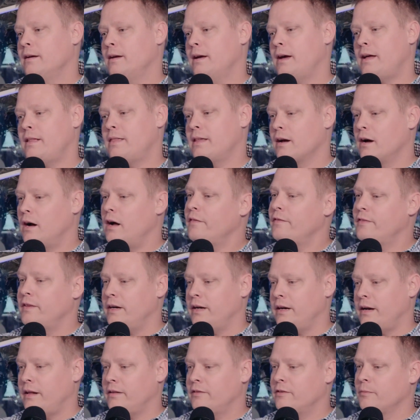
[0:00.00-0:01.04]
I think often
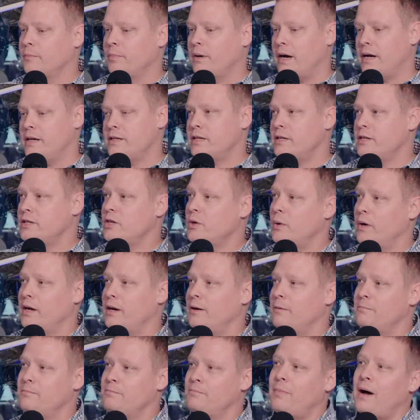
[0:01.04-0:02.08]
in enterprises, you end
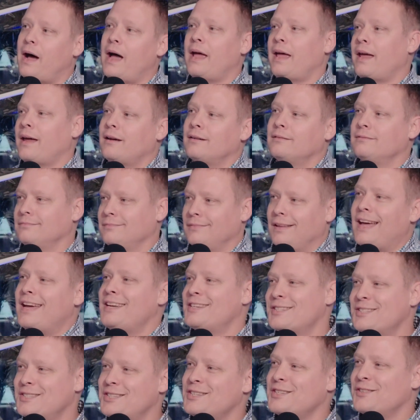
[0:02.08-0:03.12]
up buying
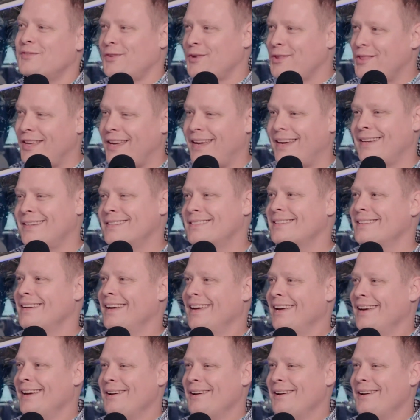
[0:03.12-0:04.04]
licenses for things